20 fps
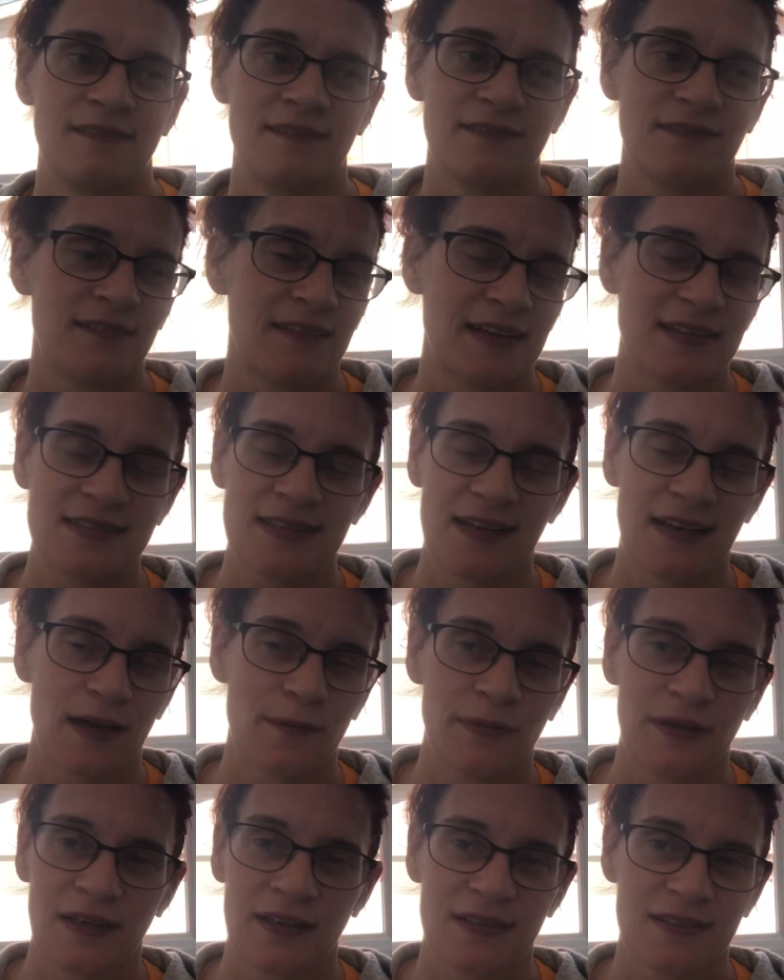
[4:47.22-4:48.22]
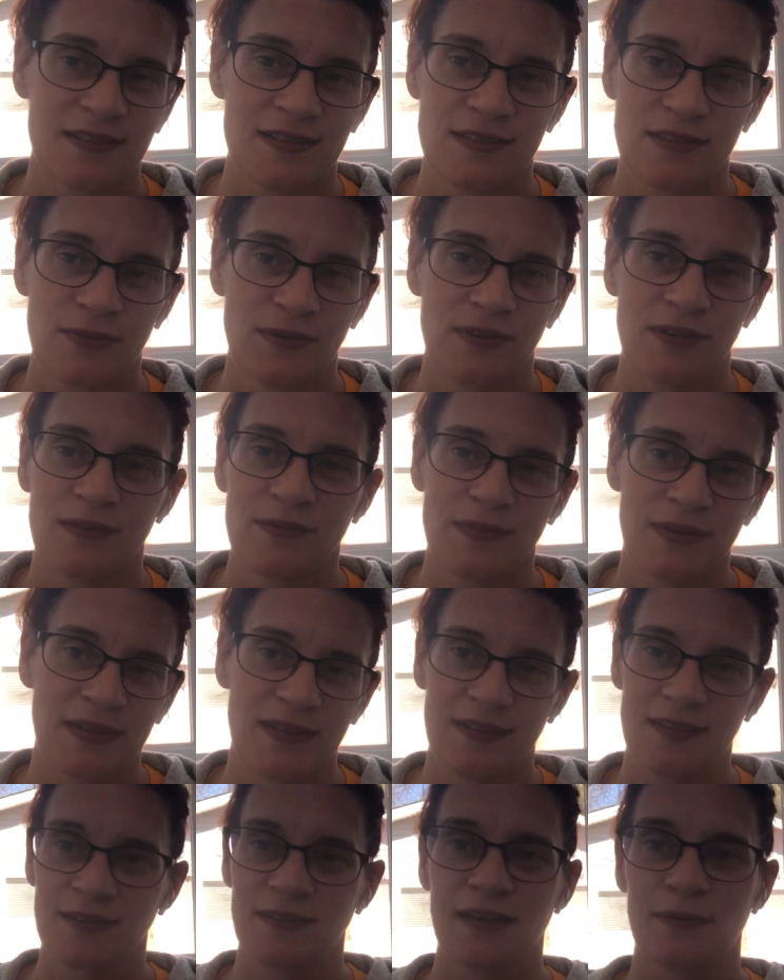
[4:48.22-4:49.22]
That's not happening at Disney World,
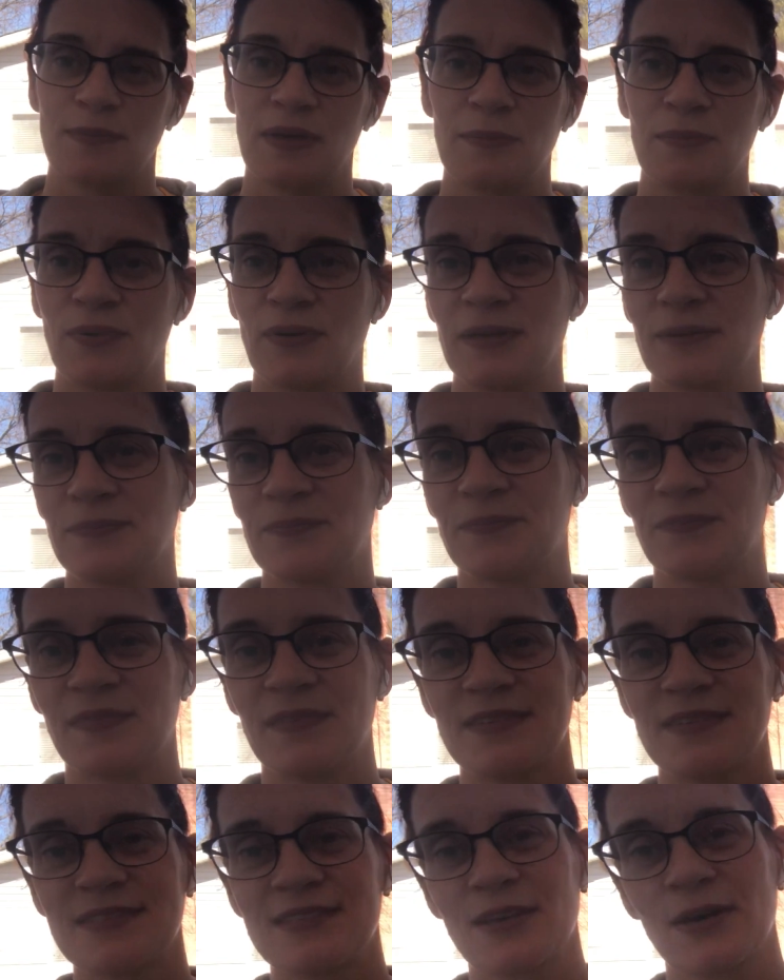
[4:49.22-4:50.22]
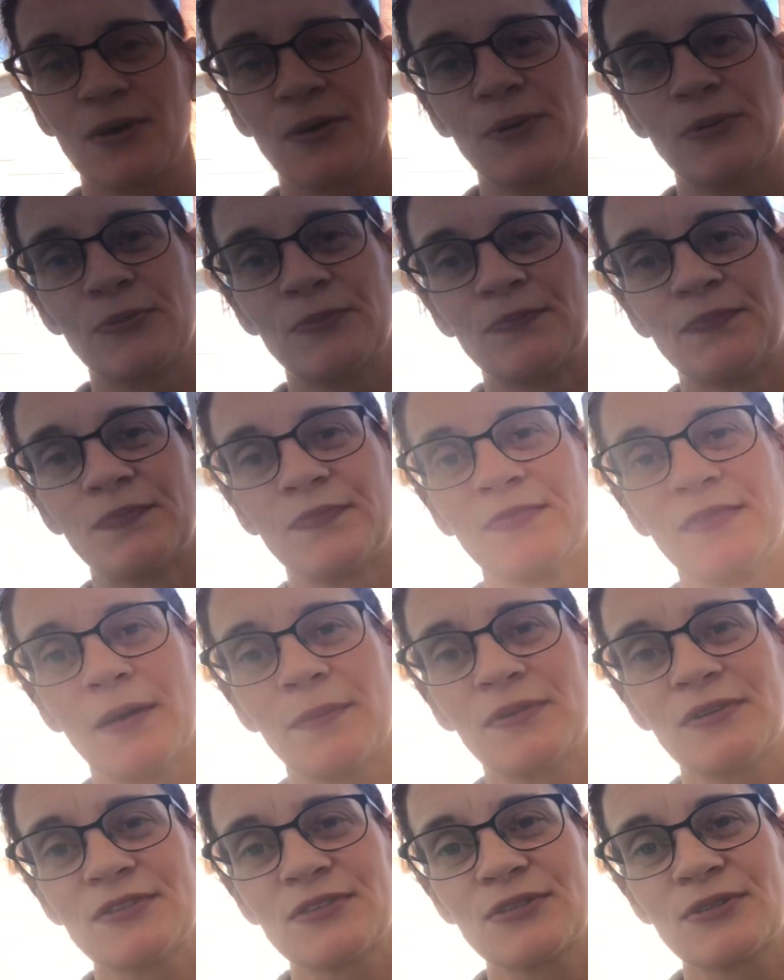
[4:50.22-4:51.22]
but you get my point. So
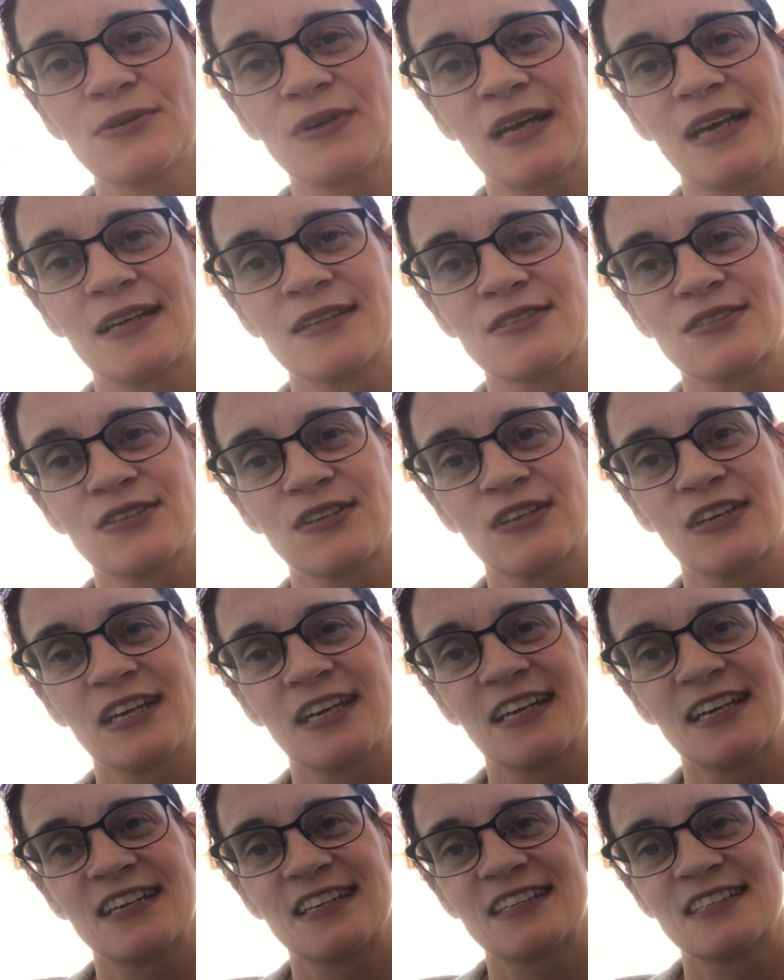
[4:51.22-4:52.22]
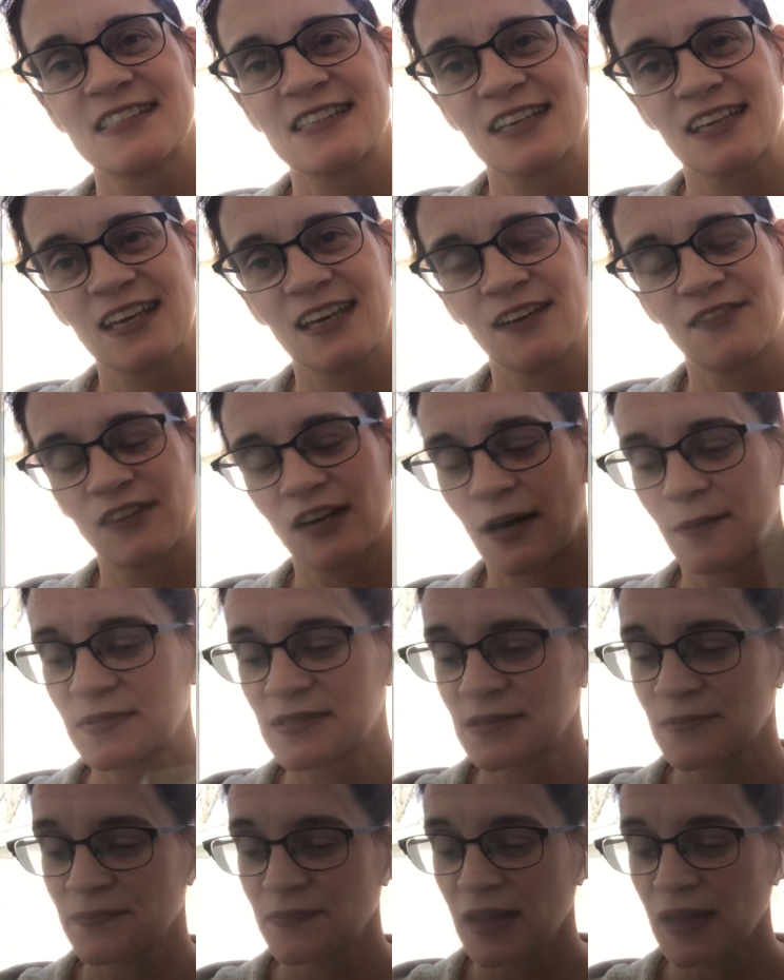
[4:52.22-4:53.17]
number two answer is the King of Cups.